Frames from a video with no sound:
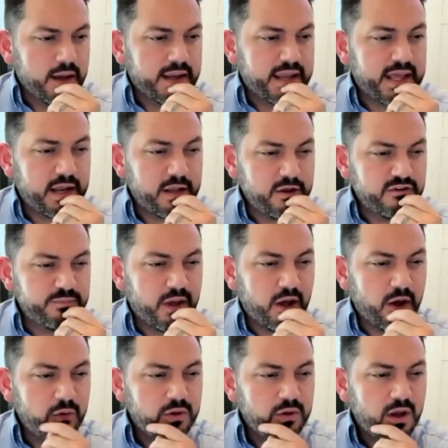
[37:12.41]
Can I use my
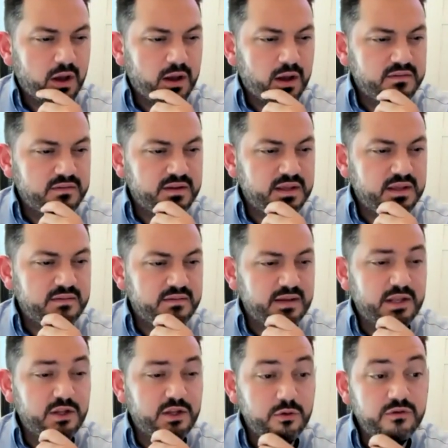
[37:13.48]
own content
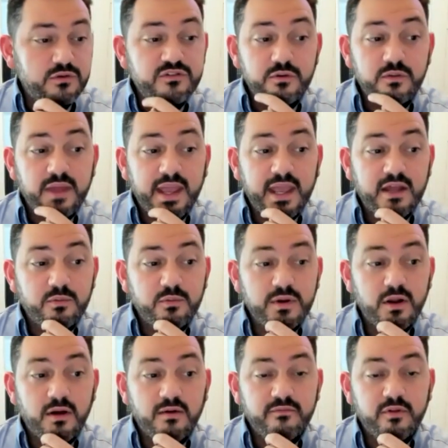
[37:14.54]
and you just do the
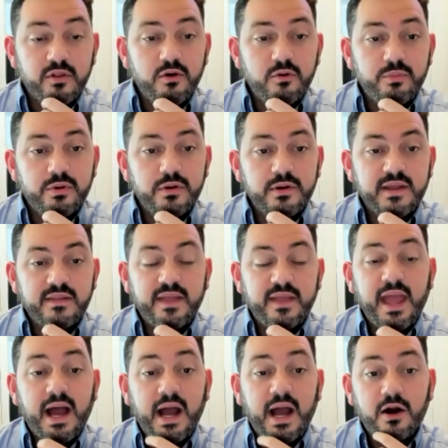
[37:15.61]
handwritten envelope? Can they
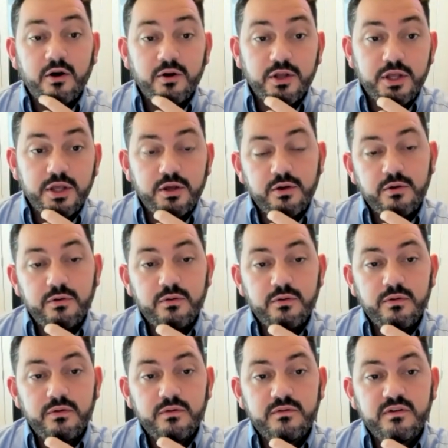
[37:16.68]
hire
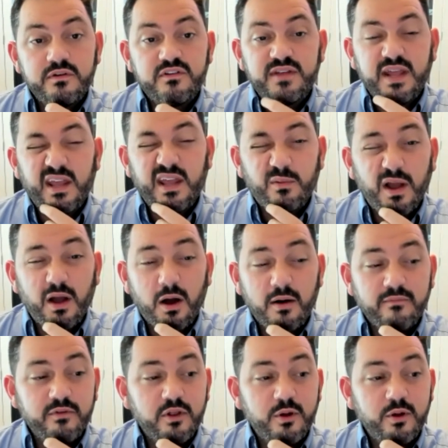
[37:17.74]
you to just handwrite
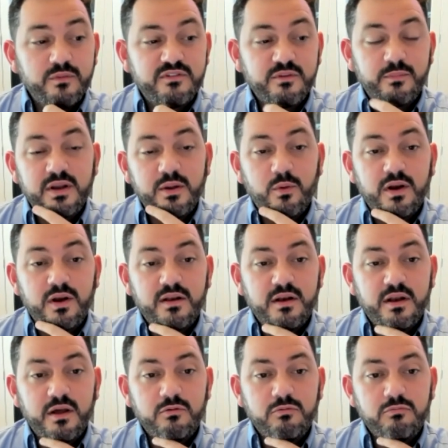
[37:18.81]
envelopes? Somebody wanted to
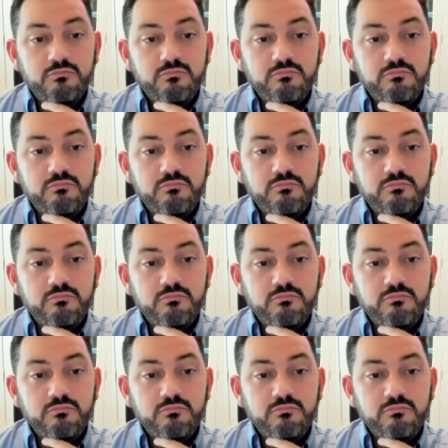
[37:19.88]
know.